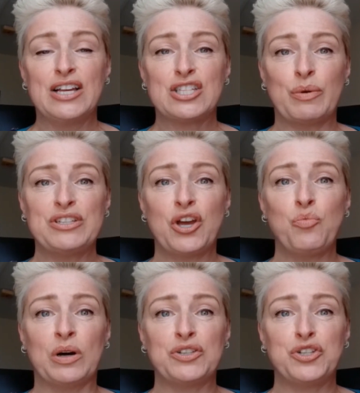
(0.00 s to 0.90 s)
So we
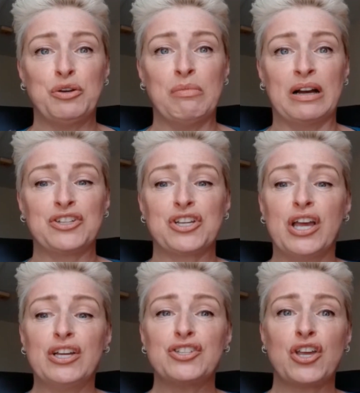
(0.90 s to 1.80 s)
don't want too much.
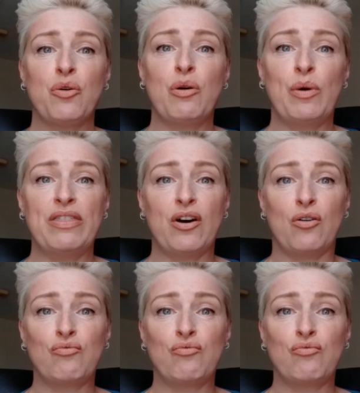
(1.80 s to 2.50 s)
So with our